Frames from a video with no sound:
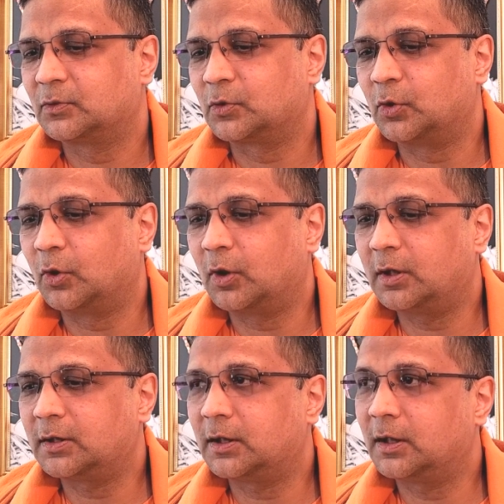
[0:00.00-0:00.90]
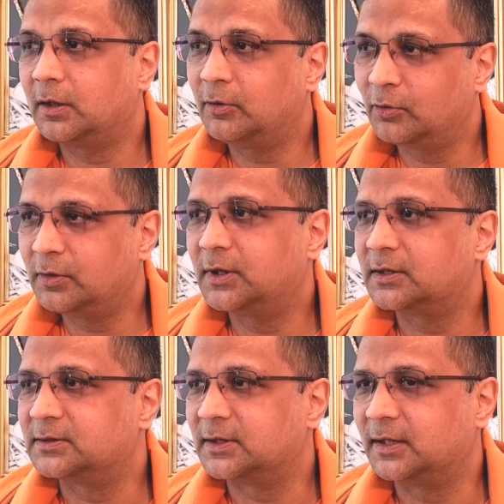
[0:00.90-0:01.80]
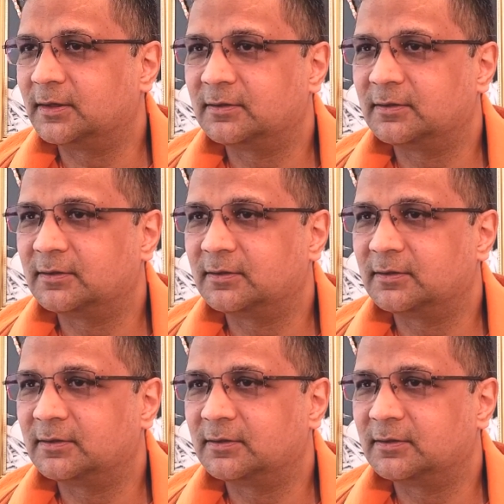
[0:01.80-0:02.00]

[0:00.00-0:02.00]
God alone does that.